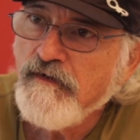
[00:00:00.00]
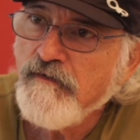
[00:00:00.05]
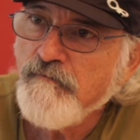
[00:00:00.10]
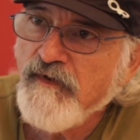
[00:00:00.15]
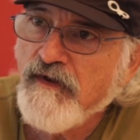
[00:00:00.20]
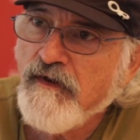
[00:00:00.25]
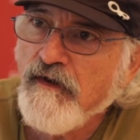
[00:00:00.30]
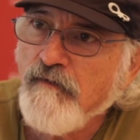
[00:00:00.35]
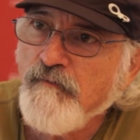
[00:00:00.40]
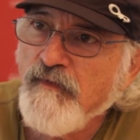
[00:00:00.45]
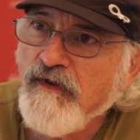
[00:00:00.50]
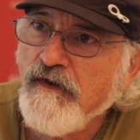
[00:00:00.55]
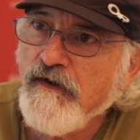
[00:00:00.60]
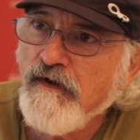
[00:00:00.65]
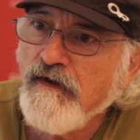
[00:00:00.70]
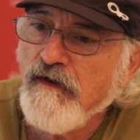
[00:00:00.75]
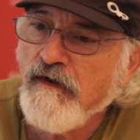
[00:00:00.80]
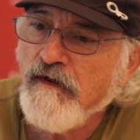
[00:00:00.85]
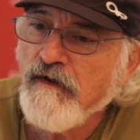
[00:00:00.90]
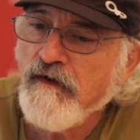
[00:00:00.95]

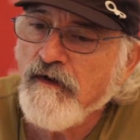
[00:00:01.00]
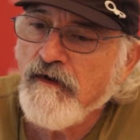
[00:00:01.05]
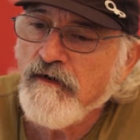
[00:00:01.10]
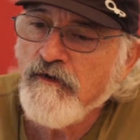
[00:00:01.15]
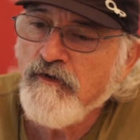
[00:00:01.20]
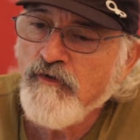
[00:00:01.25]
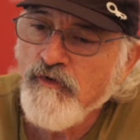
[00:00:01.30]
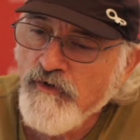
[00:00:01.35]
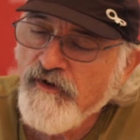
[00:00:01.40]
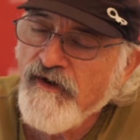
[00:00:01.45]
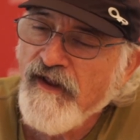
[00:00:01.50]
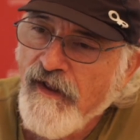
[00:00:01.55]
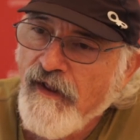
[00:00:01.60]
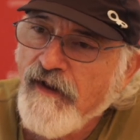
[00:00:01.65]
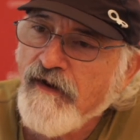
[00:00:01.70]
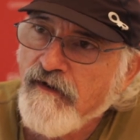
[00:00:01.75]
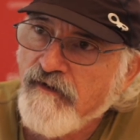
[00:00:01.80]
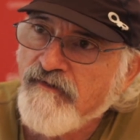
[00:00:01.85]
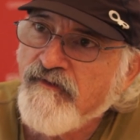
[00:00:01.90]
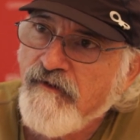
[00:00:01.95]
becoming good
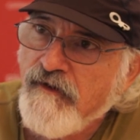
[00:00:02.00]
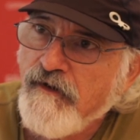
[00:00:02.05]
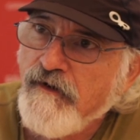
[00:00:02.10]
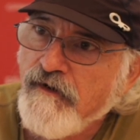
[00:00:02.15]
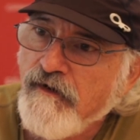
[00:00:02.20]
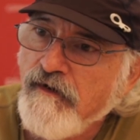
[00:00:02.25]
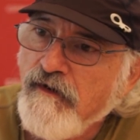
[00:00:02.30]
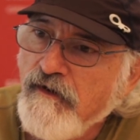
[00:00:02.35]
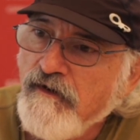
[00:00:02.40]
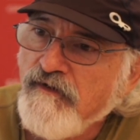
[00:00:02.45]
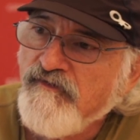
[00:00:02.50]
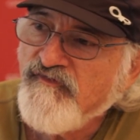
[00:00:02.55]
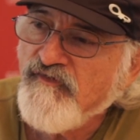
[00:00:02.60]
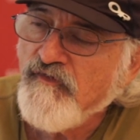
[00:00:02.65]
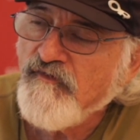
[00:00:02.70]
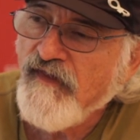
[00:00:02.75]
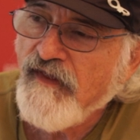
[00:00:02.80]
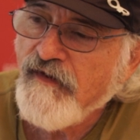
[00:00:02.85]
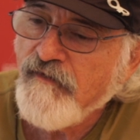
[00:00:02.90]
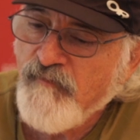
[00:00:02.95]
at a thing
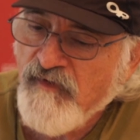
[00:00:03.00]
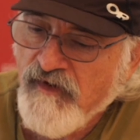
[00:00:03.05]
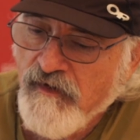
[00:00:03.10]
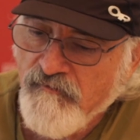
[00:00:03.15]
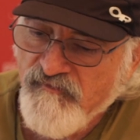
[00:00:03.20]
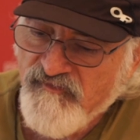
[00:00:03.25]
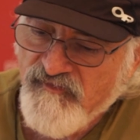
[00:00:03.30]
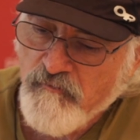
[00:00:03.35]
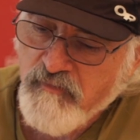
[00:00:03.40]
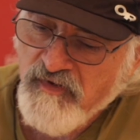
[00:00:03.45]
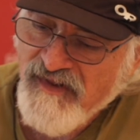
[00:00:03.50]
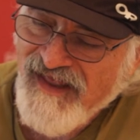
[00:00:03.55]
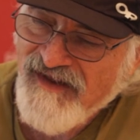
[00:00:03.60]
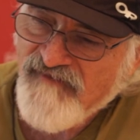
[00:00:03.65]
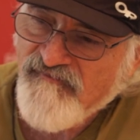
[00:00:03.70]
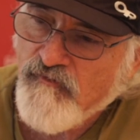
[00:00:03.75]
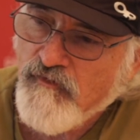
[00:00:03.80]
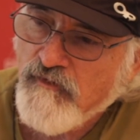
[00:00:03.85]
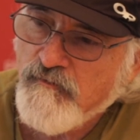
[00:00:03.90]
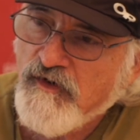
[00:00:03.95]
so that it becomes the
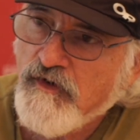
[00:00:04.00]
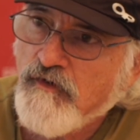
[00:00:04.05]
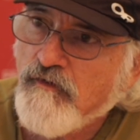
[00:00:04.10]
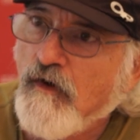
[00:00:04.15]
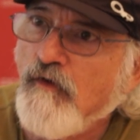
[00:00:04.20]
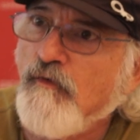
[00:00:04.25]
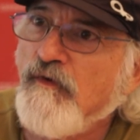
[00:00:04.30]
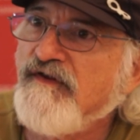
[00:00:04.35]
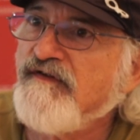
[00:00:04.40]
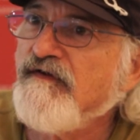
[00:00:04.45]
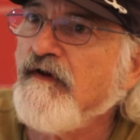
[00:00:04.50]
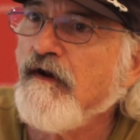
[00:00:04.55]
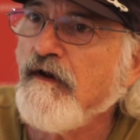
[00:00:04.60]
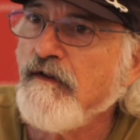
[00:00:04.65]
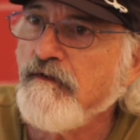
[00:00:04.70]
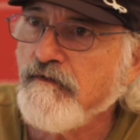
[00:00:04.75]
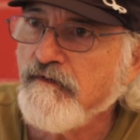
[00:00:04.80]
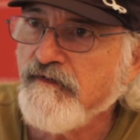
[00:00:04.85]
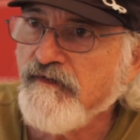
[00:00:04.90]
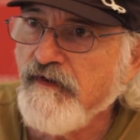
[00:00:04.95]
platform to grow into
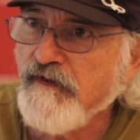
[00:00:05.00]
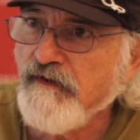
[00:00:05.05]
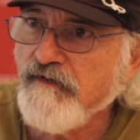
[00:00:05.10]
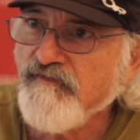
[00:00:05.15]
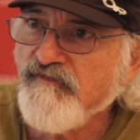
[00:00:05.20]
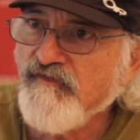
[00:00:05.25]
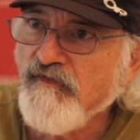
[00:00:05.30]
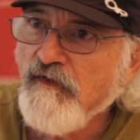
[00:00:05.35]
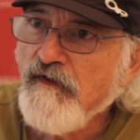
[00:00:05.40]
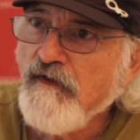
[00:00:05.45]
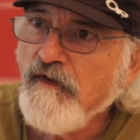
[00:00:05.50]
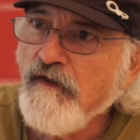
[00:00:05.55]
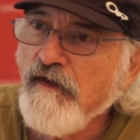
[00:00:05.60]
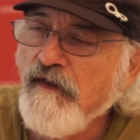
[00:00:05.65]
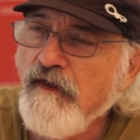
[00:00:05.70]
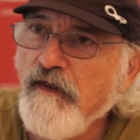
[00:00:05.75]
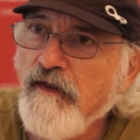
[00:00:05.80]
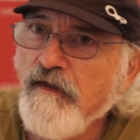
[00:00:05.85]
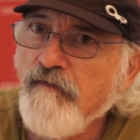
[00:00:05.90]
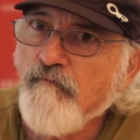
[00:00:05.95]
other things.
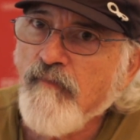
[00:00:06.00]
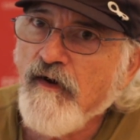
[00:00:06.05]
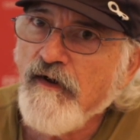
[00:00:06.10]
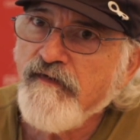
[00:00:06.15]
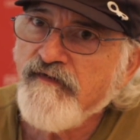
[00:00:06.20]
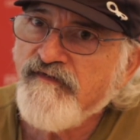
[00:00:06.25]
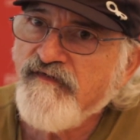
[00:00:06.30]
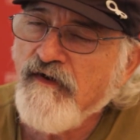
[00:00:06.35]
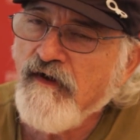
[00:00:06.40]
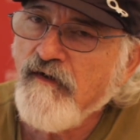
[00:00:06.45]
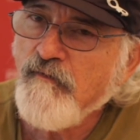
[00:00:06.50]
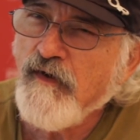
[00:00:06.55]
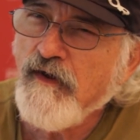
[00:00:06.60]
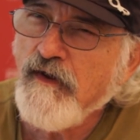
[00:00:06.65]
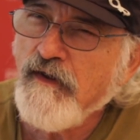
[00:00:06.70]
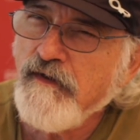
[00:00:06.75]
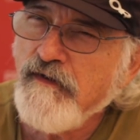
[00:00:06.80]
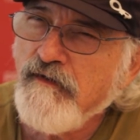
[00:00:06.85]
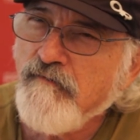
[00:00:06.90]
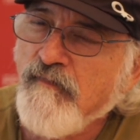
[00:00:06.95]
And by the time
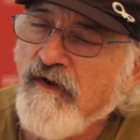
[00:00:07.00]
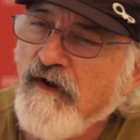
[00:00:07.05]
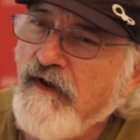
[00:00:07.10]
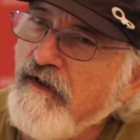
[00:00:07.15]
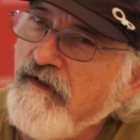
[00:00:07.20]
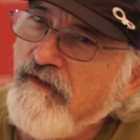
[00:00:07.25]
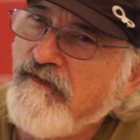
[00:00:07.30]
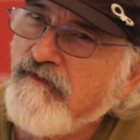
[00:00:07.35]
I hit my